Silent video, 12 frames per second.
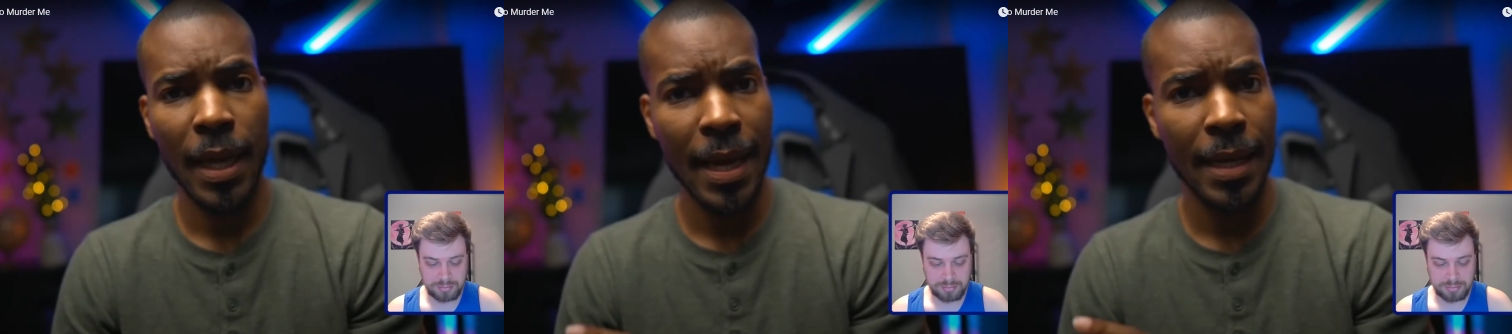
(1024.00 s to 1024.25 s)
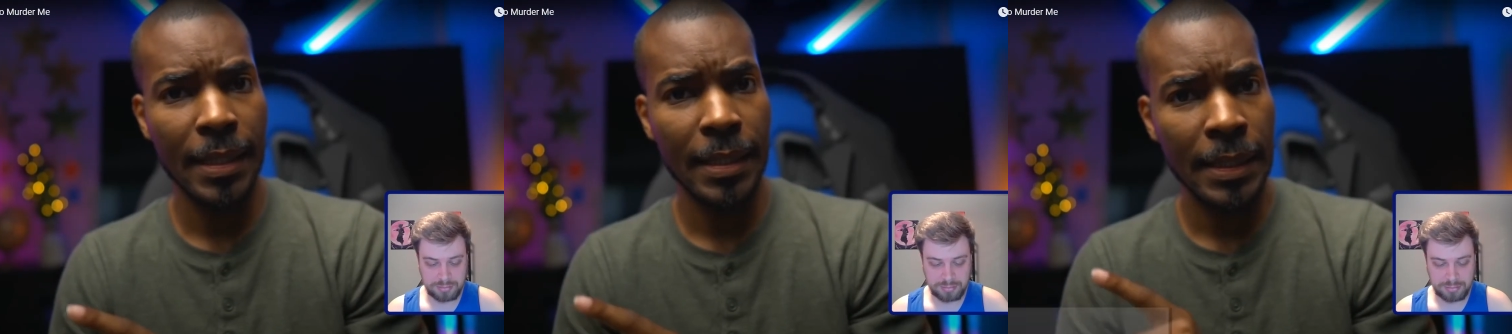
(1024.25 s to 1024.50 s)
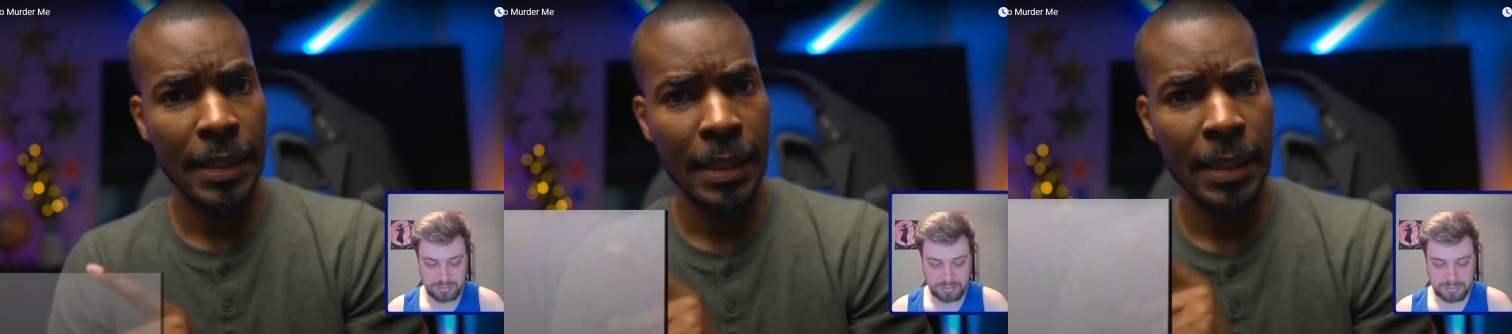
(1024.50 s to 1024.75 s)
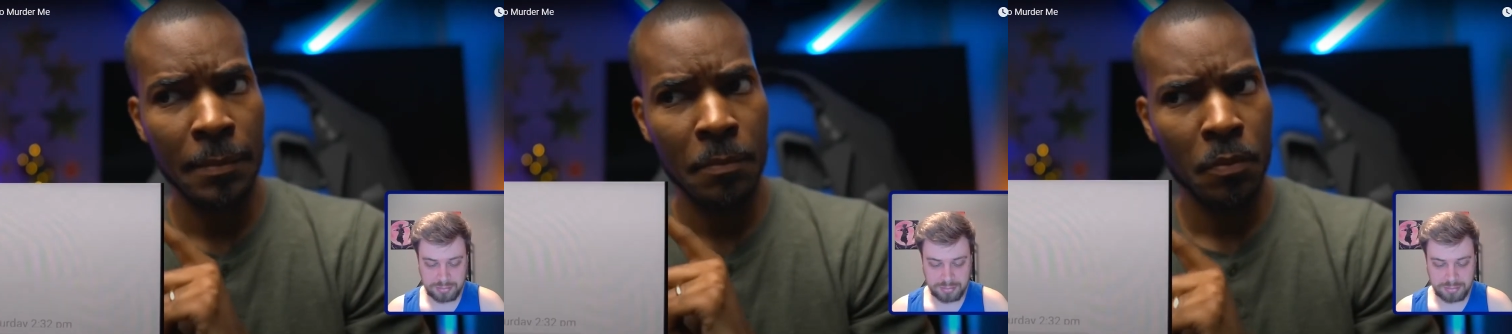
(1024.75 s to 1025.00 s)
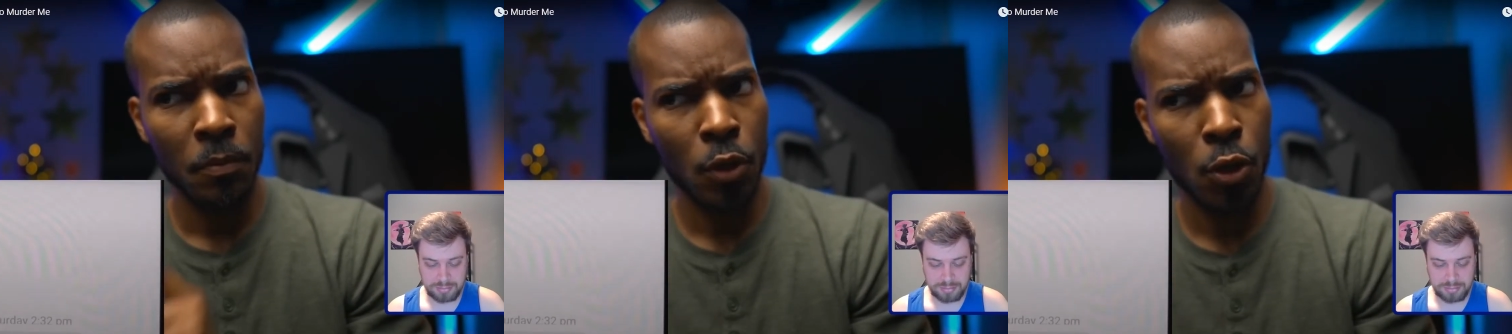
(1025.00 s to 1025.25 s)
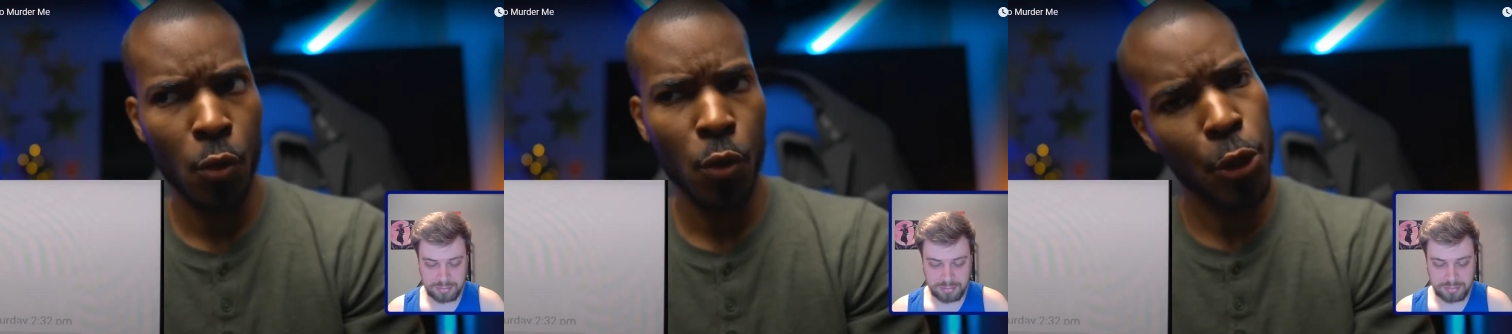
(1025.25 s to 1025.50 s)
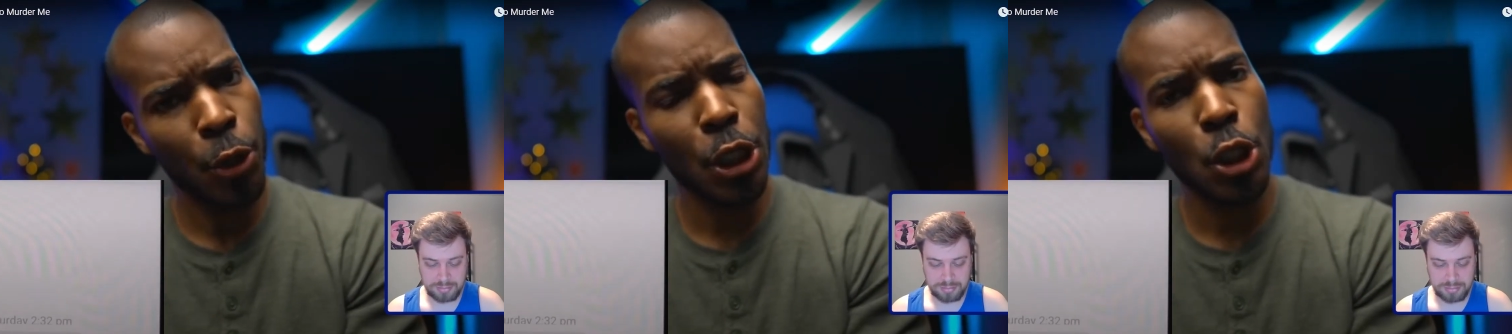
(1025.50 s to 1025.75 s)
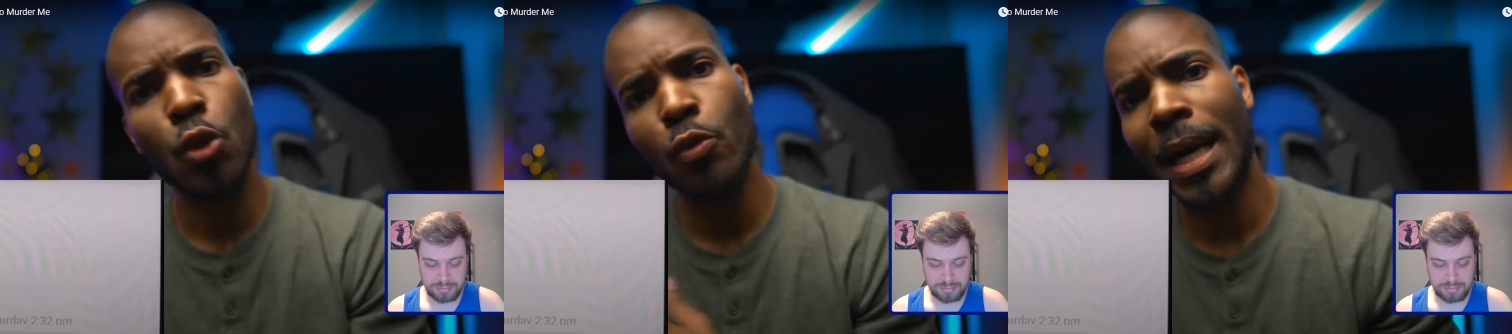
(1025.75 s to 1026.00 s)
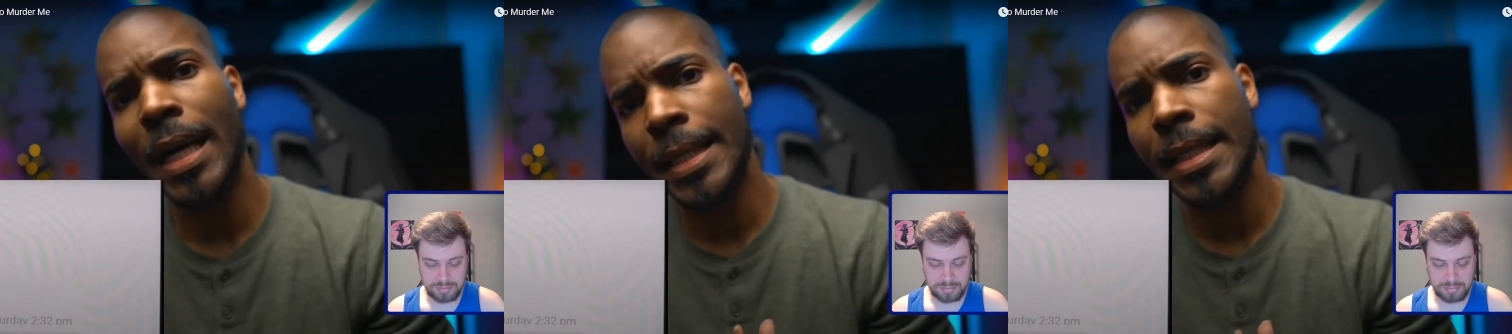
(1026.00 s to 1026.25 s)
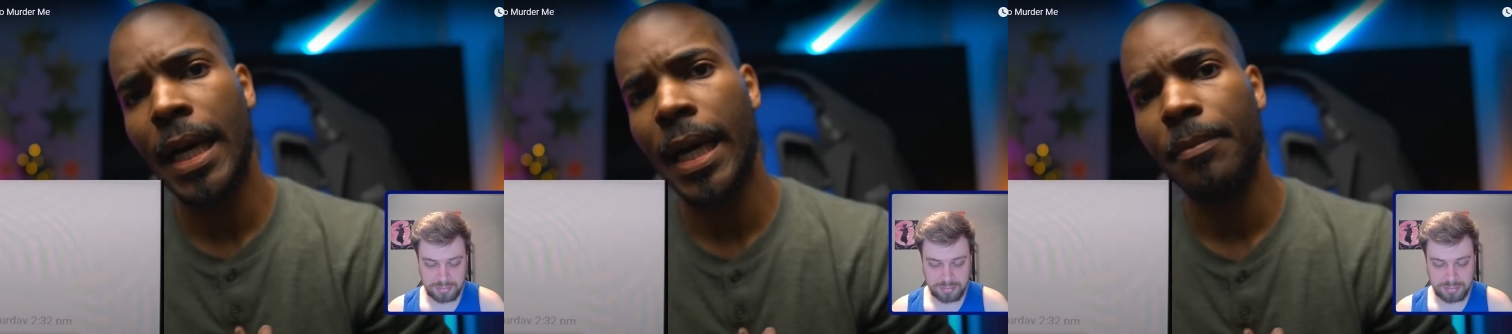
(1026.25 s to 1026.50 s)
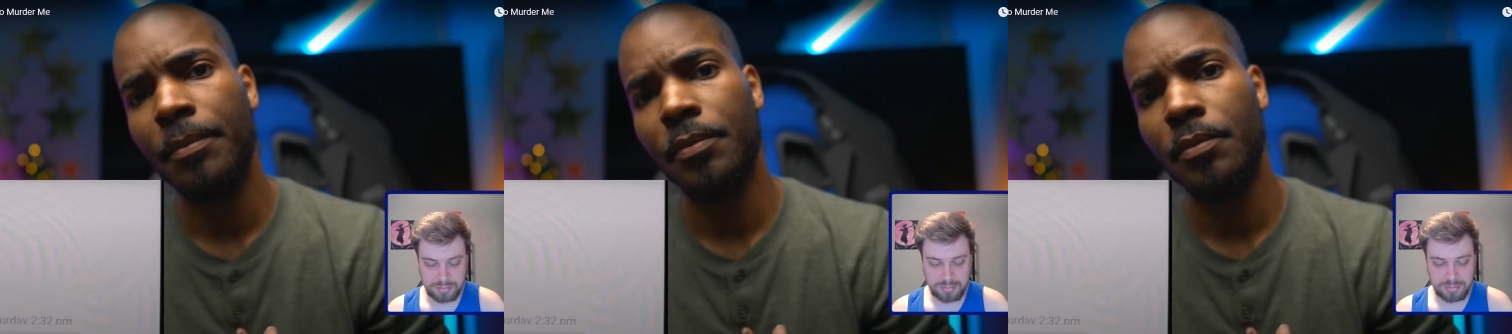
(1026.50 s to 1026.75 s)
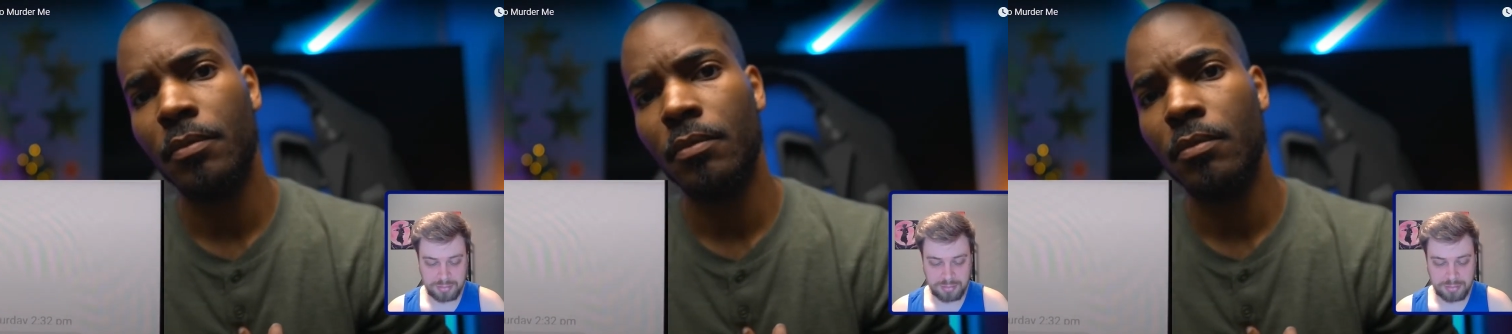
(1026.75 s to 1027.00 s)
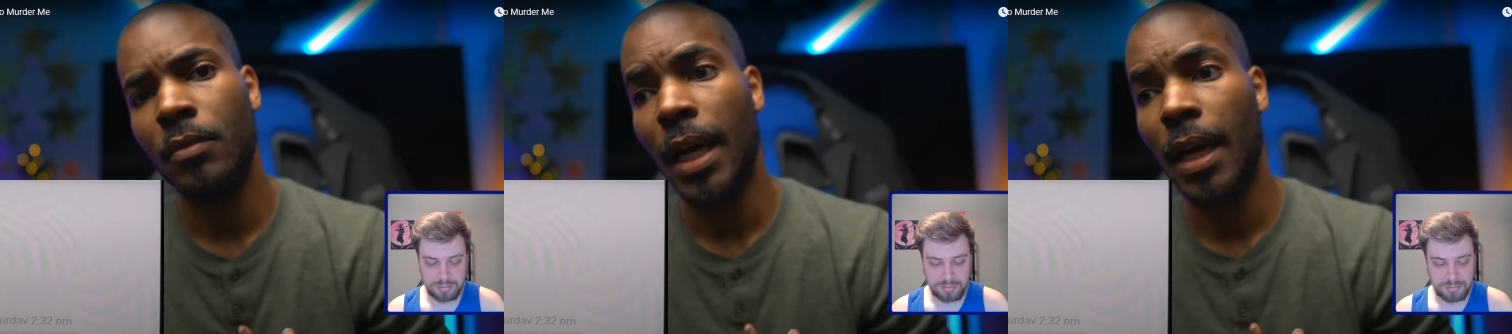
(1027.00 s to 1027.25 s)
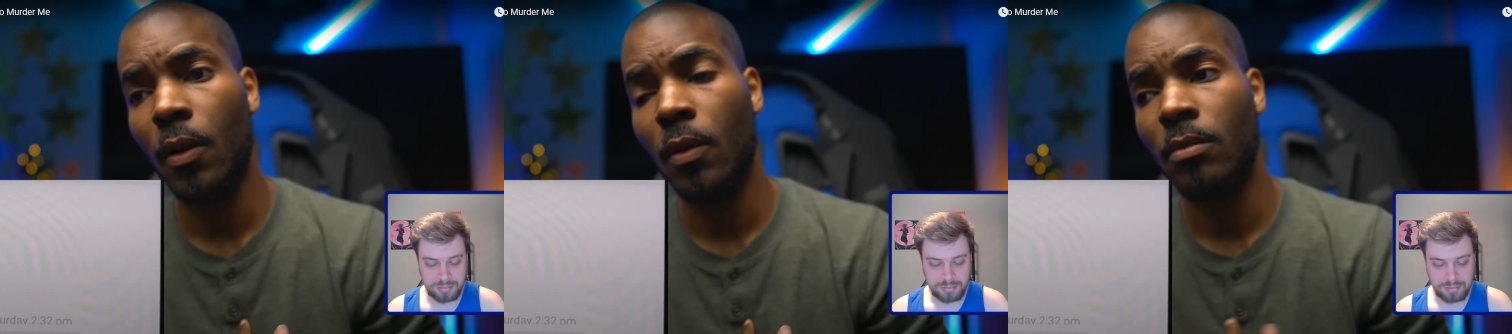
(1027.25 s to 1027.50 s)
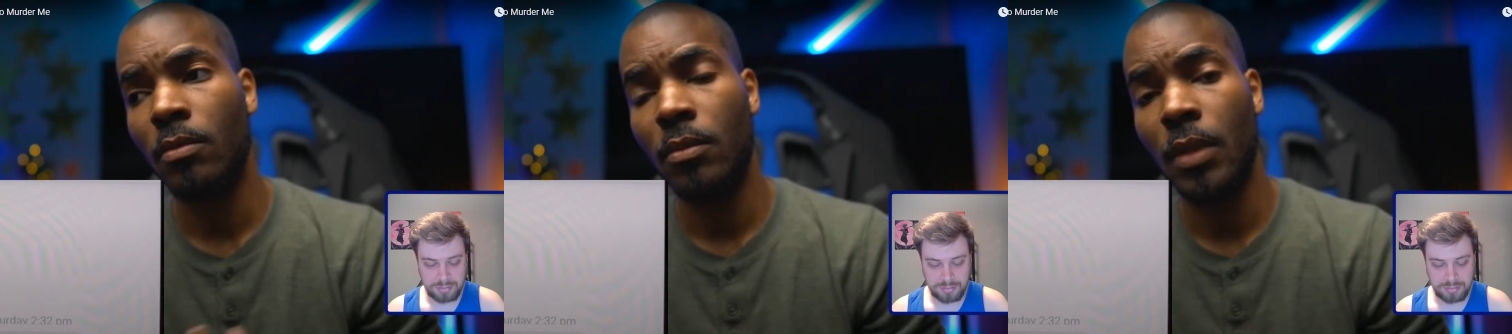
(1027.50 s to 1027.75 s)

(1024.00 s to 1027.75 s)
Speaker 1: at 2:32 my time. Now,